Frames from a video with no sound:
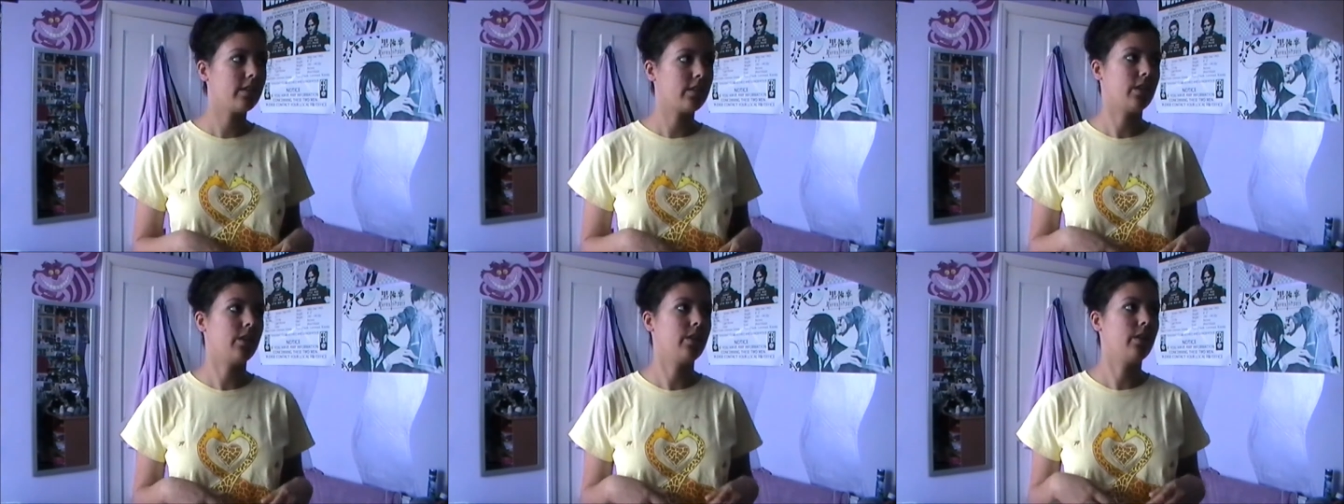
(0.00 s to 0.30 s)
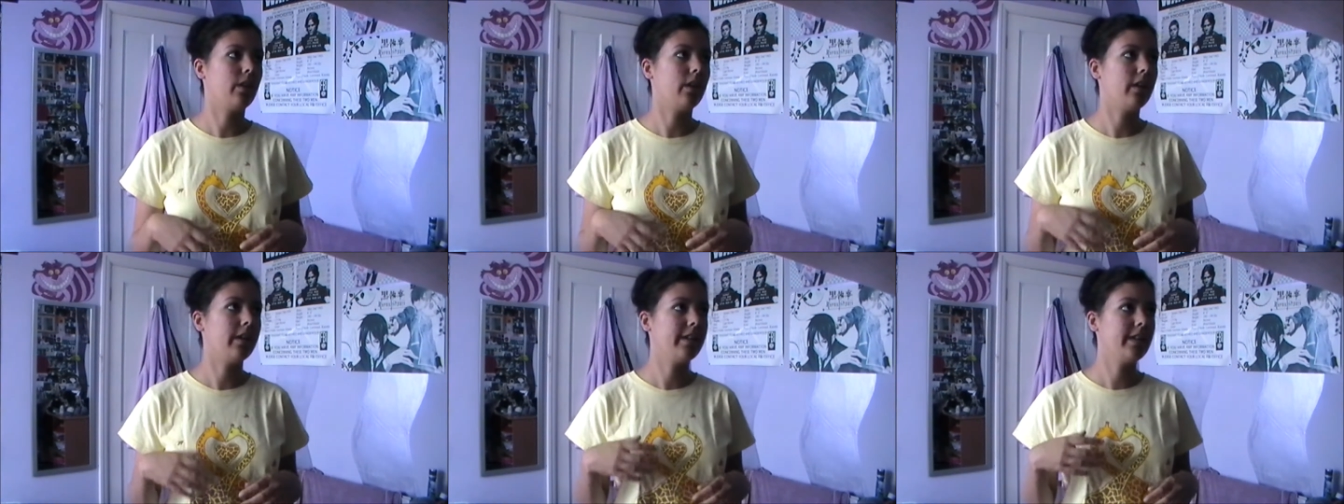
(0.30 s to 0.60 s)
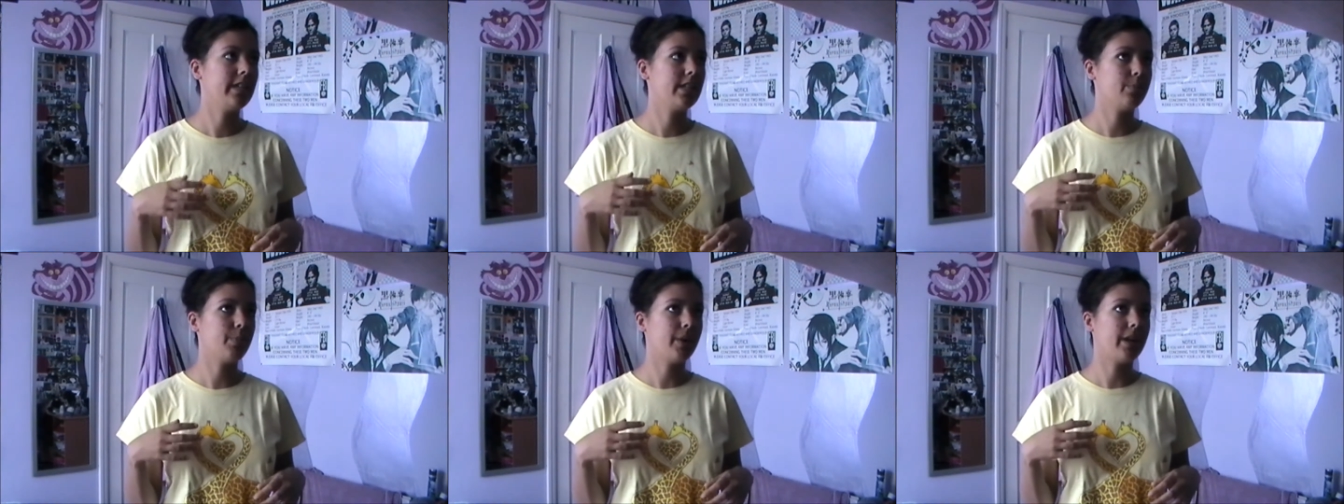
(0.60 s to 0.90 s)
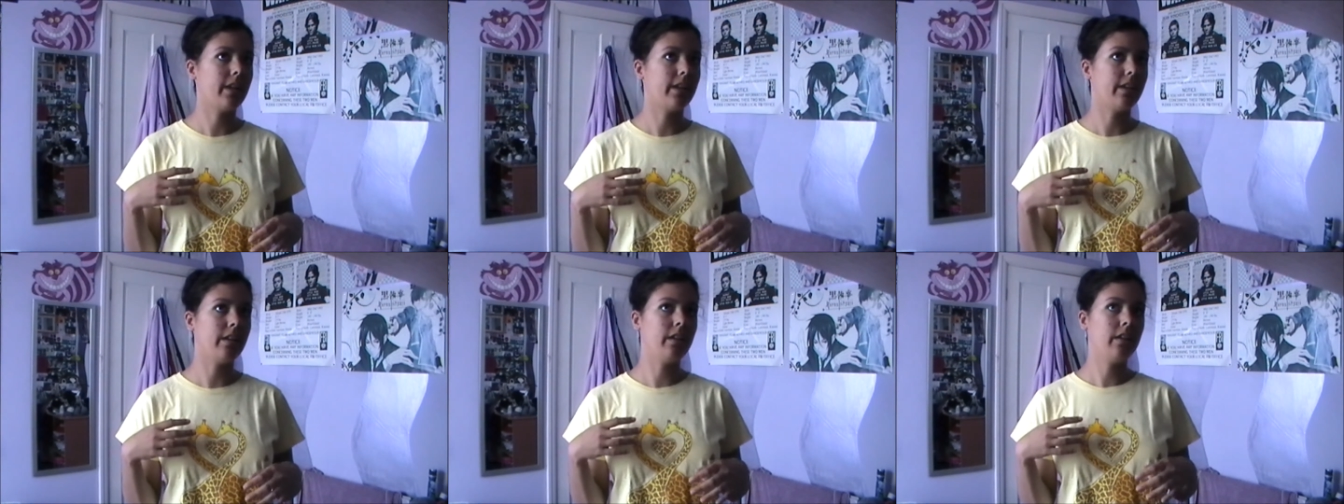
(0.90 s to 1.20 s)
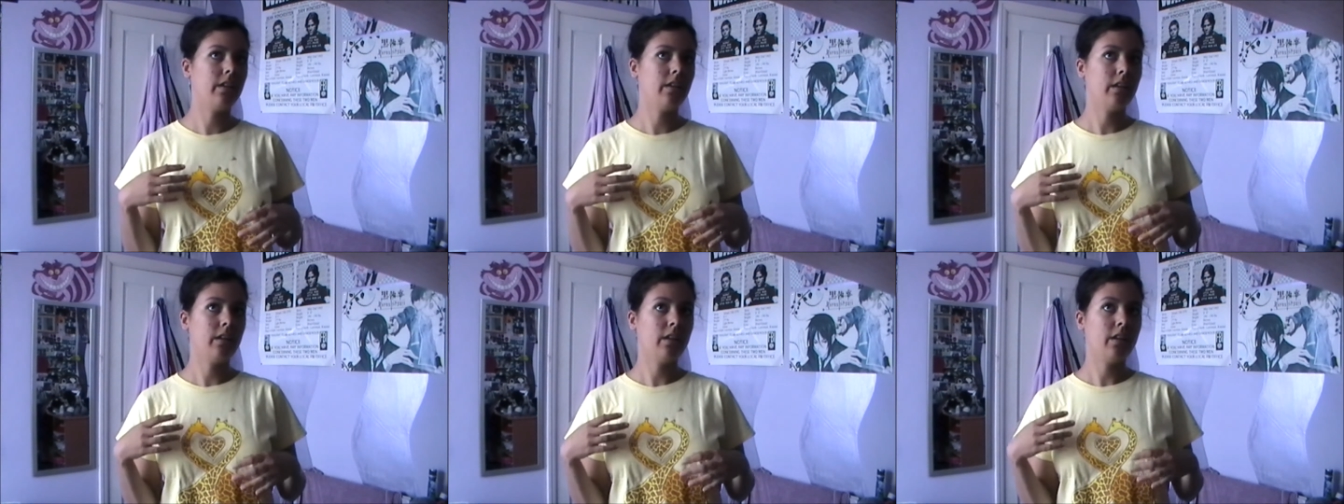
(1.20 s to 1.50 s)
So I spent
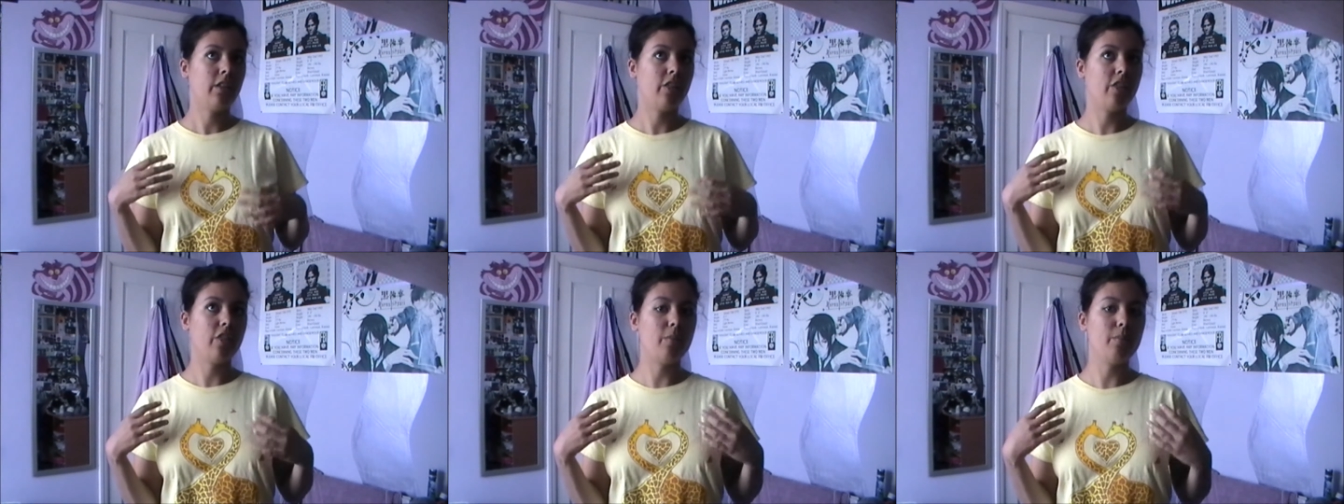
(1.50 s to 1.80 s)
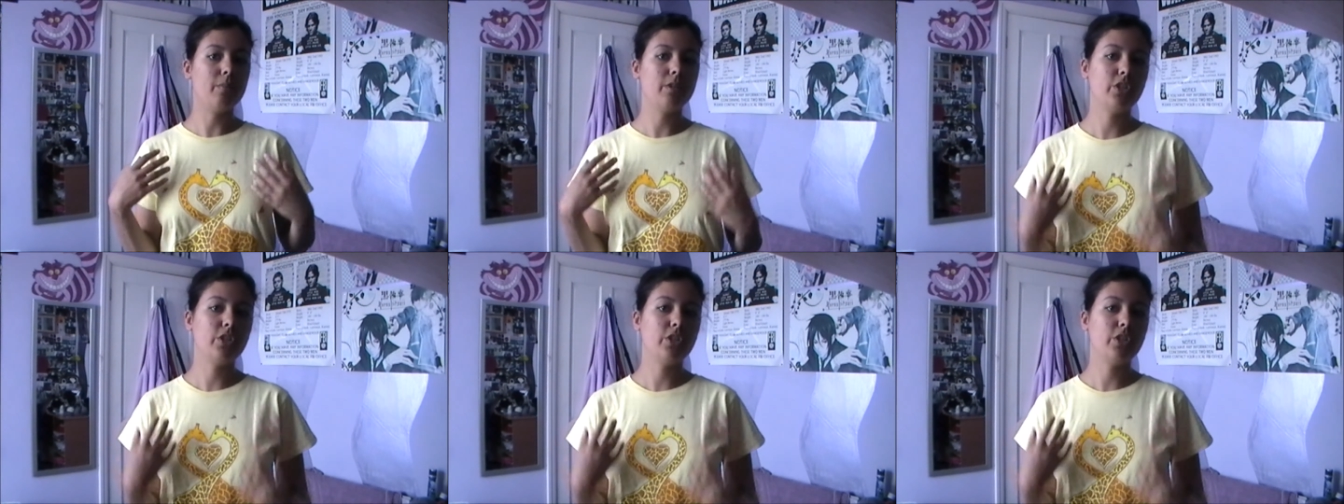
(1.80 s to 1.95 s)
the